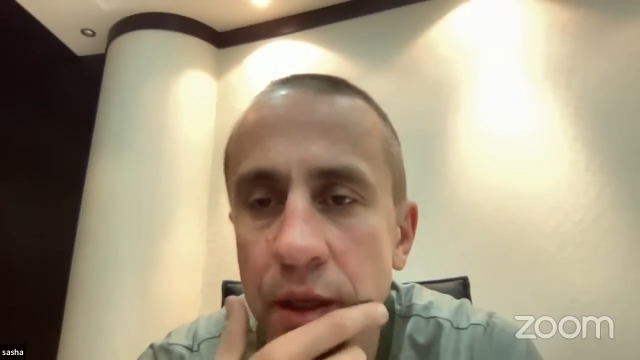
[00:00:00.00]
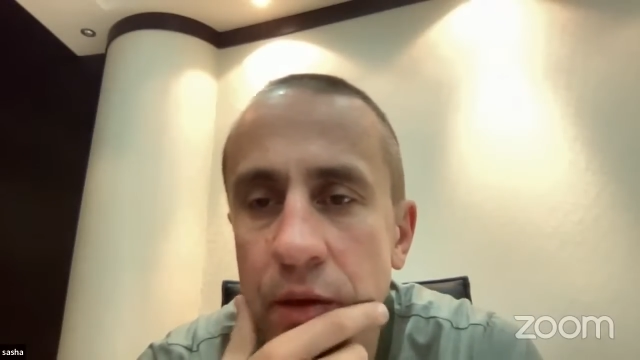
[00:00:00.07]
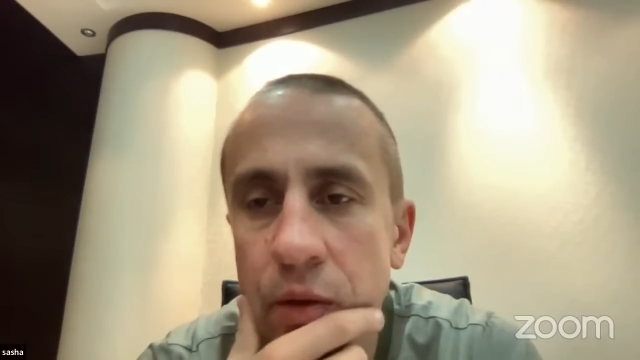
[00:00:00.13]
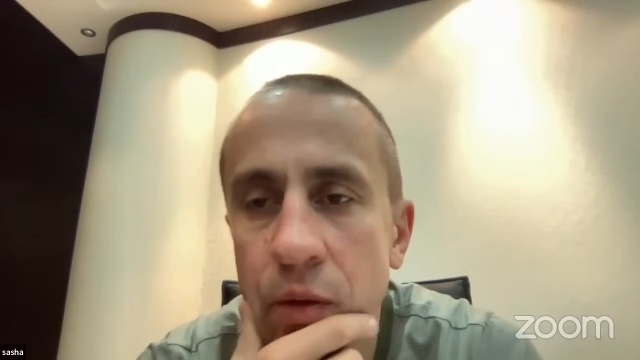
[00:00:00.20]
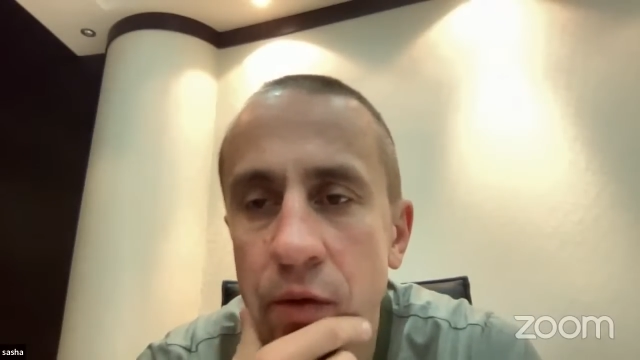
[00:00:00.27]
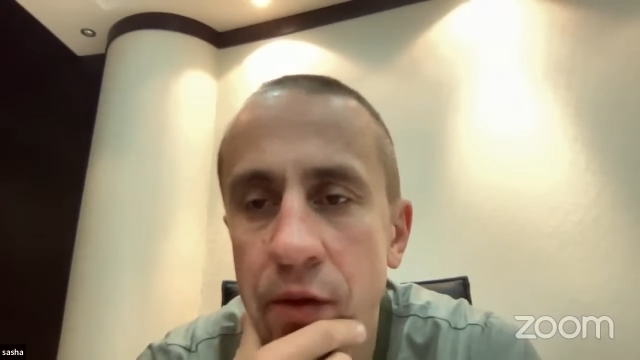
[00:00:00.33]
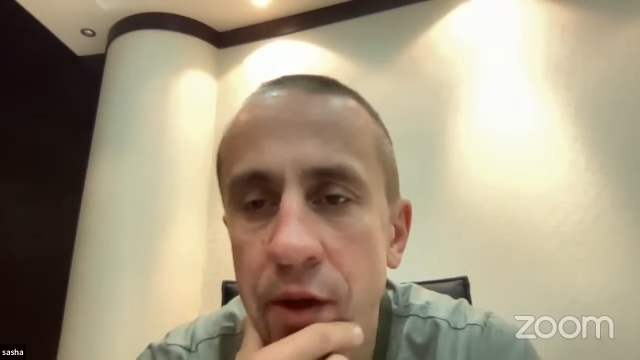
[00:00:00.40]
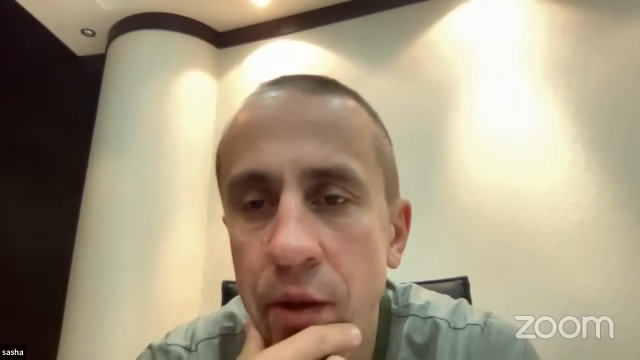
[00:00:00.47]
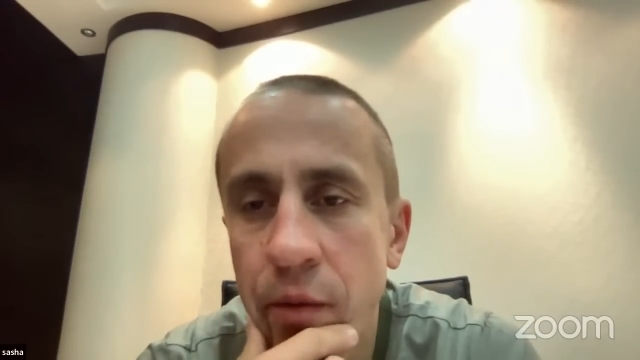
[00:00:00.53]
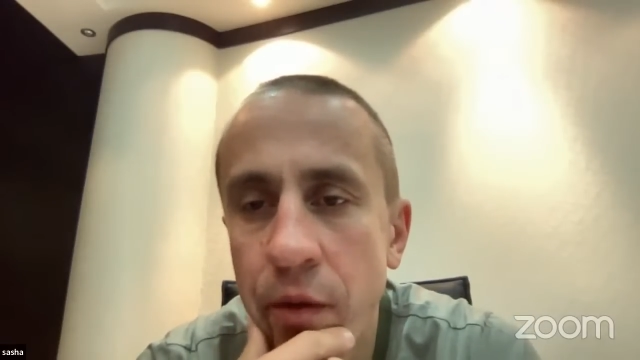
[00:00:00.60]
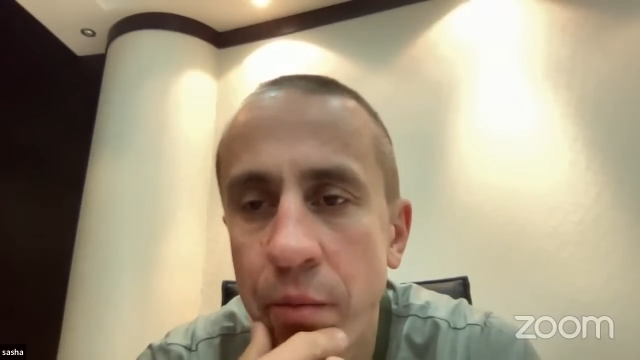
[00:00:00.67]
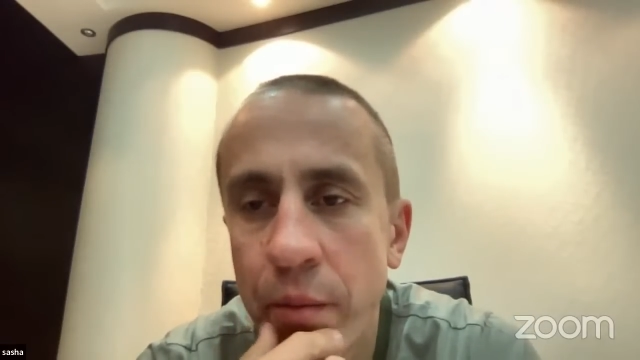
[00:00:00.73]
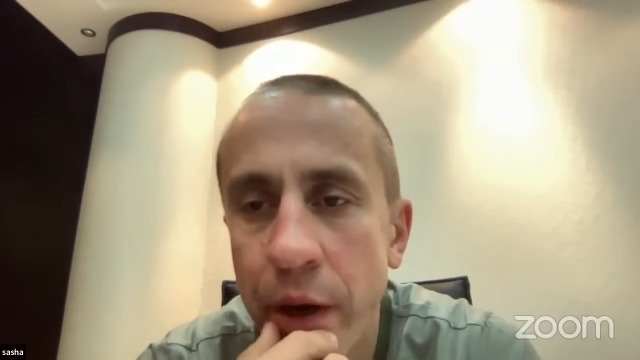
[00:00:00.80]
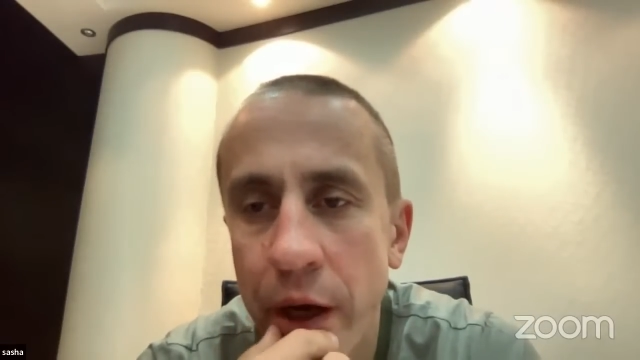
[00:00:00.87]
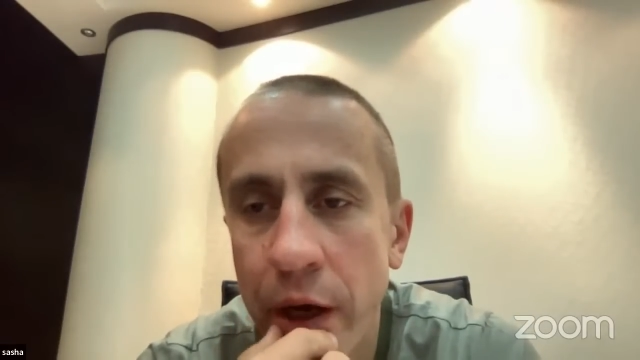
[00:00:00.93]
that USDN
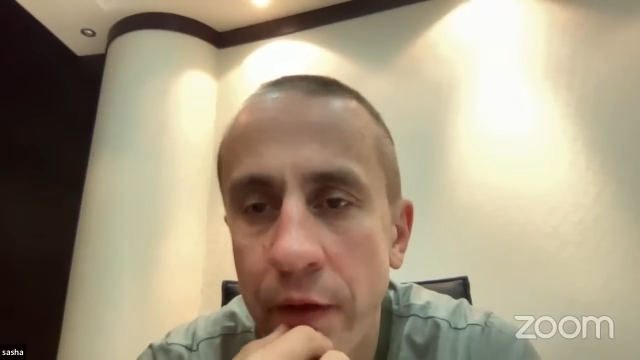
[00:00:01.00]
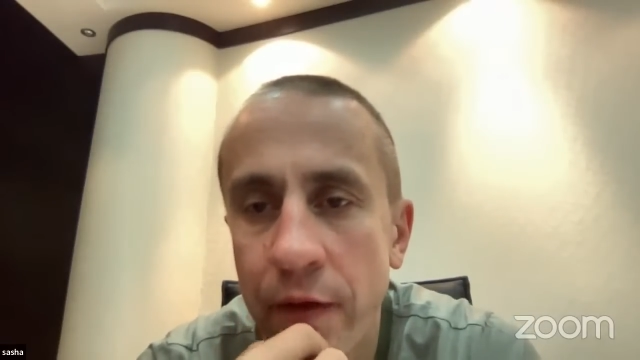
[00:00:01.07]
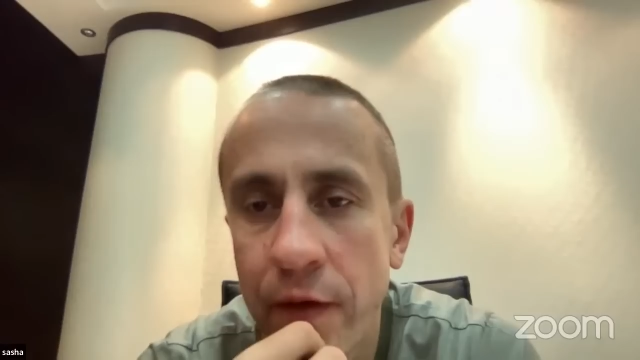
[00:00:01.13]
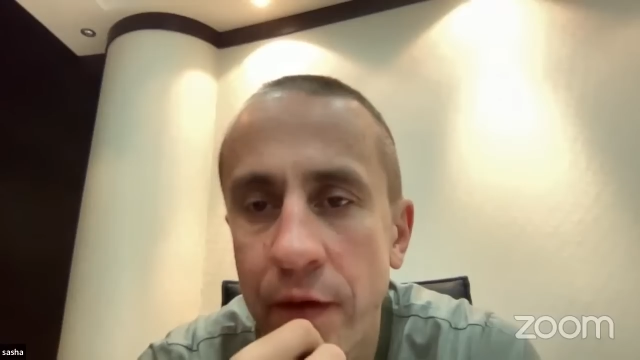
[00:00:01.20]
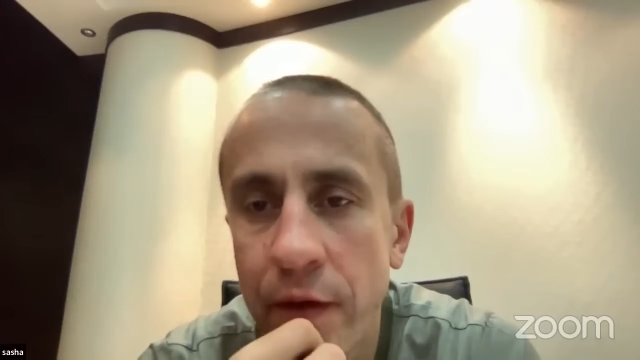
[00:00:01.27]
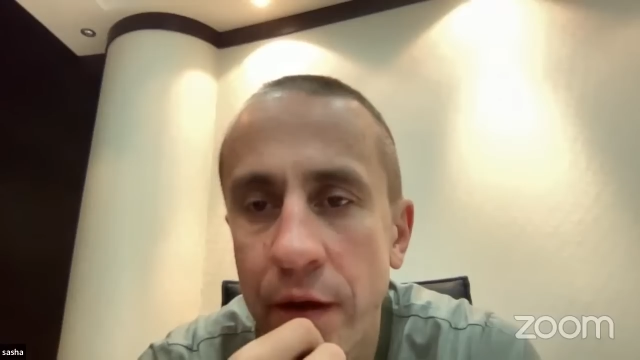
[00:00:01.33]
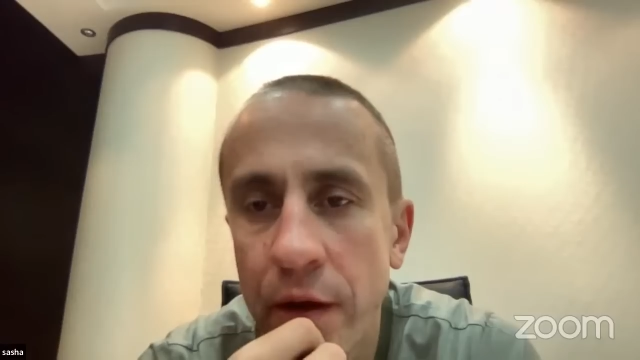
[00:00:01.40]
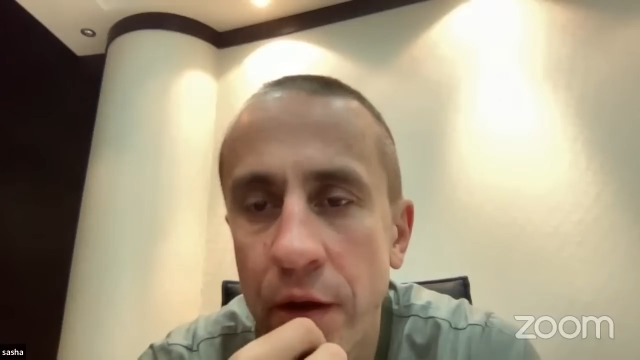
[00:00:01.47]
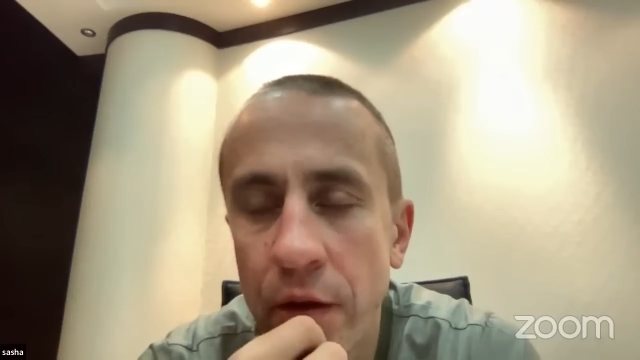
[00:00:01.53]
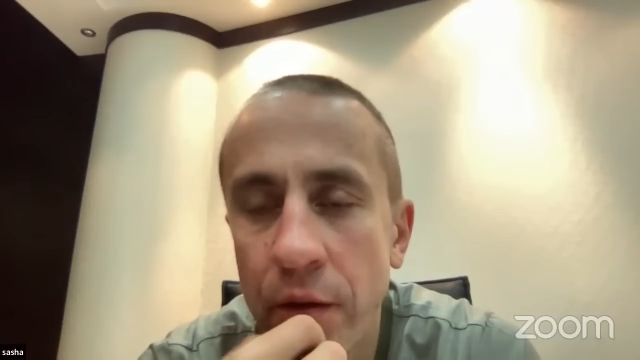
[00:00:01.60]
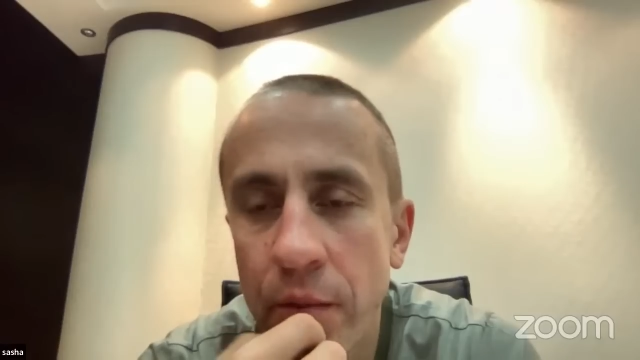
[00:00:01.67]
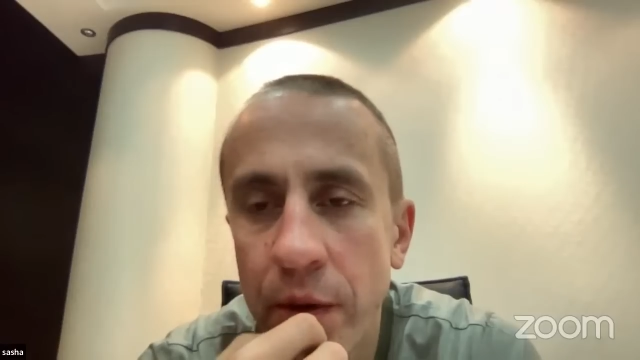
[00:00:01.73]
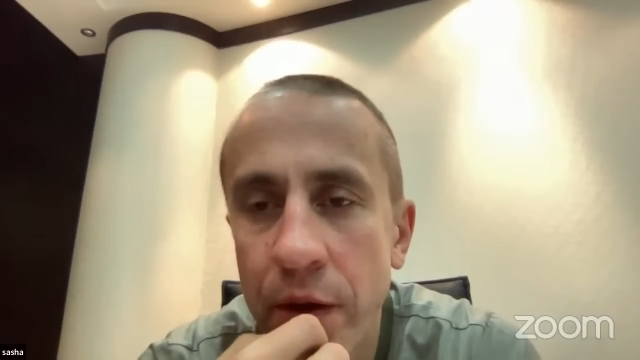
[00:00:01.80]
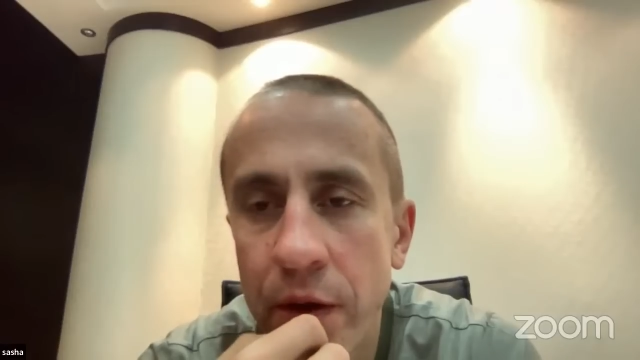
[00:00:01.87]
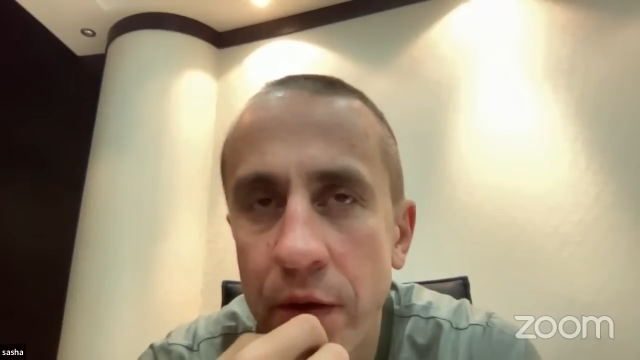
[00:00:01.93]
was bad, you
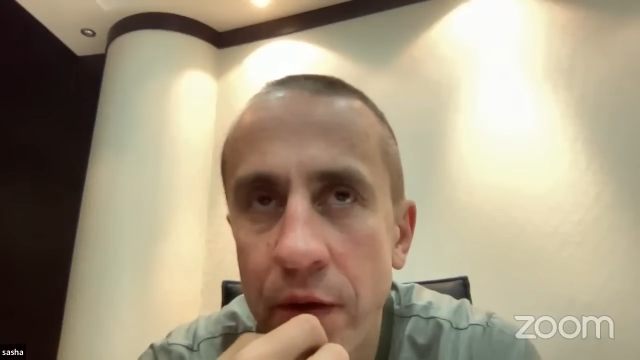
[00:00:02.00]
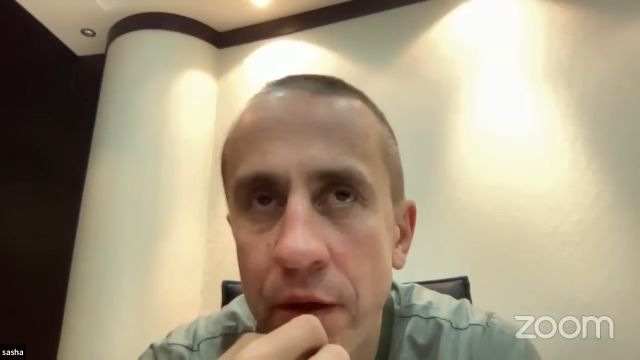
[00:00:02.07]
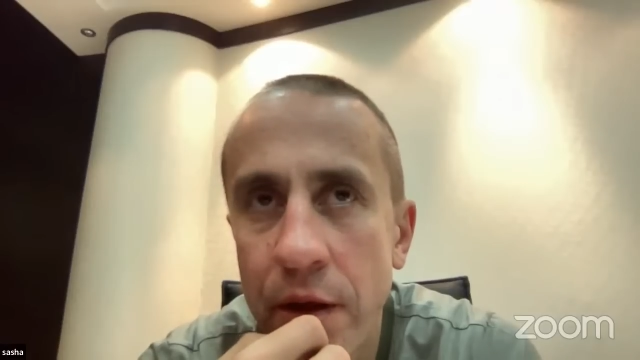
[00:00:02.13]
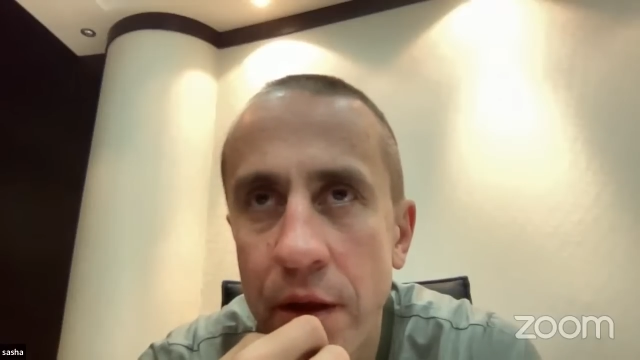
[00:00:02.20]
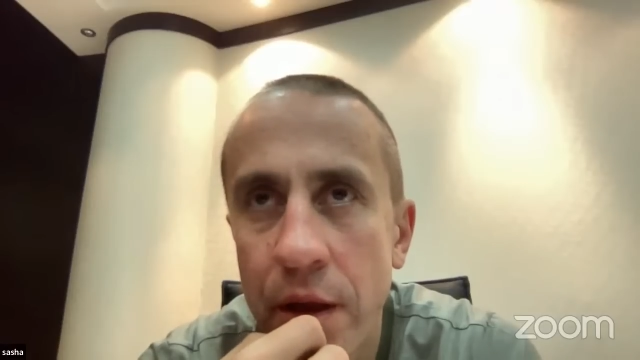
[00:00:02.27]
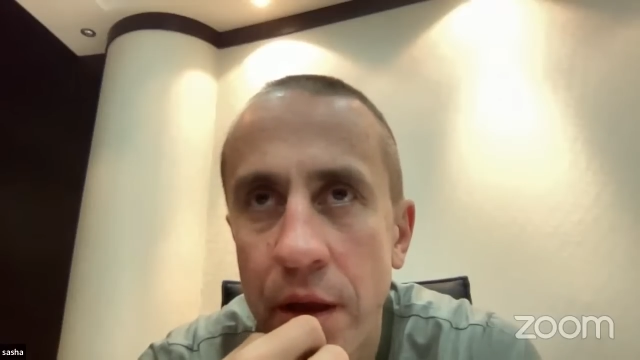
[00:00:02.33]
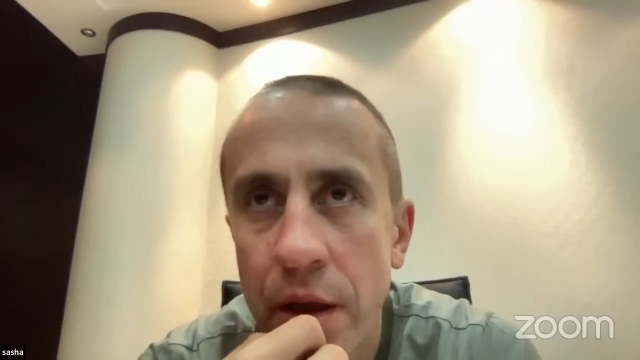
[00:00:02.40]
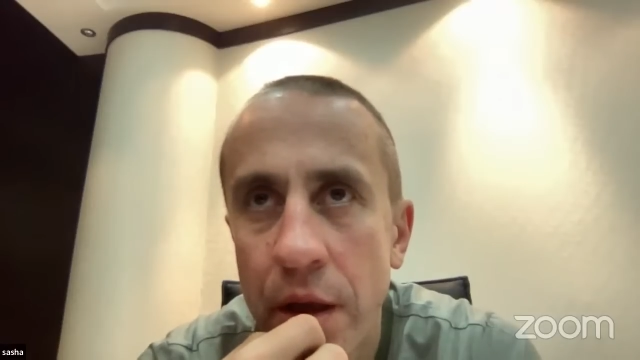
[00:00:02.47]
know, because